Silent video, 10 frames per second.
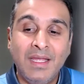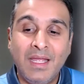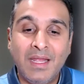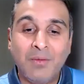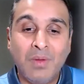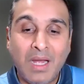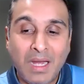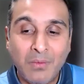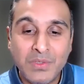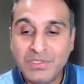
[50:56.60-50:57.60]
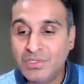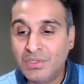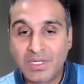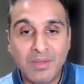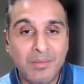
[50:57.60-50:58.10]
And how is
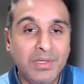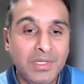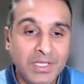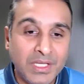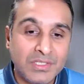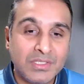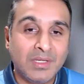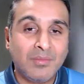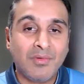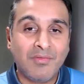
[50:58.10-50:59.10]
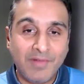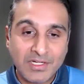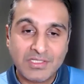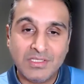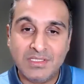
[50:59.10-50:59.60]
your communication and
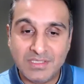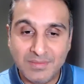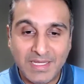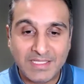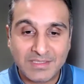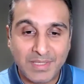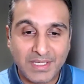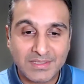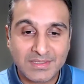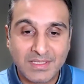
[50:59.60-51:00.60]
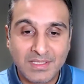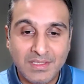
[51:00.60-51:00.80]
professionalism aspects?